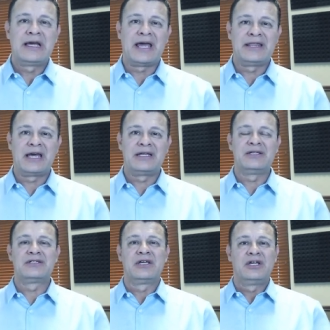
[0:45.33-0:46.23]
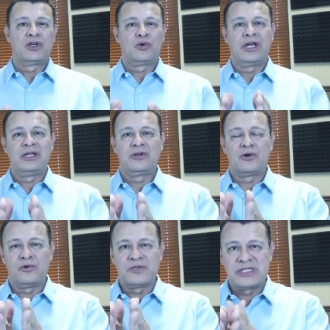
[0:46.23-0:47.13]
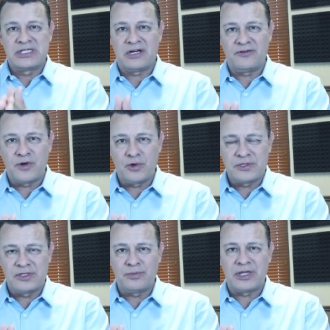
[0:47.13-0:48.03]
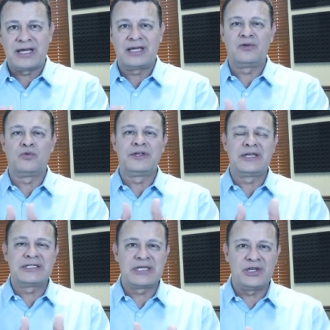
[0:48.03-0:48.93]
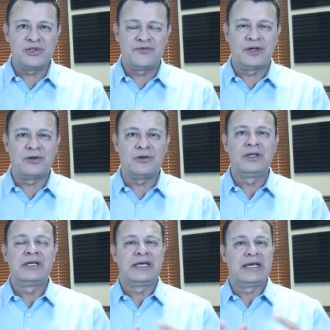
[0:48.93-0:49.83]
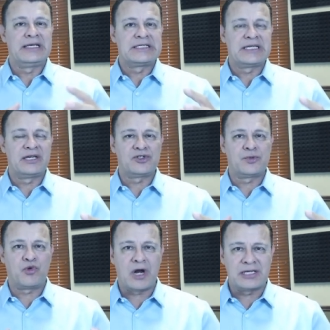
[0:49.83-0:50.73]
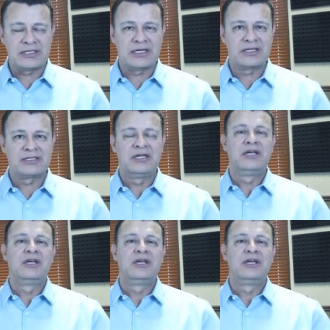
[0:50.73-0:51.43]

and that is creating your own self hosted plan with a sales funnel and a sales process